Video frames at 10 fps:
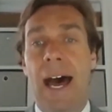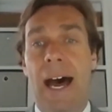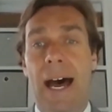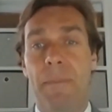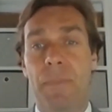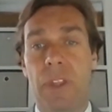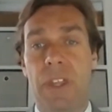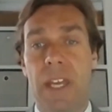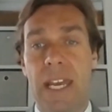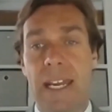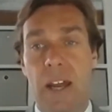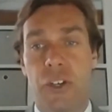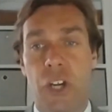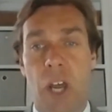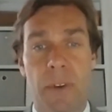the
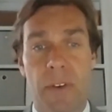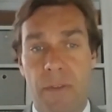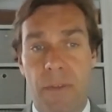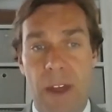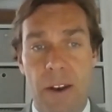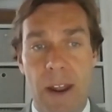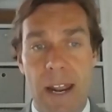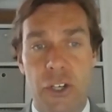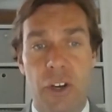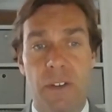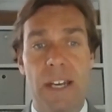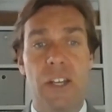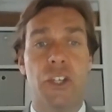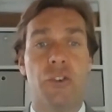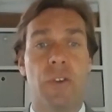German Federation of
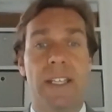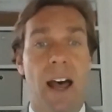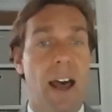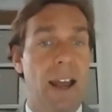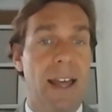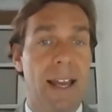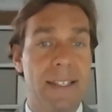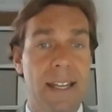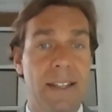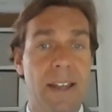Industries highlighted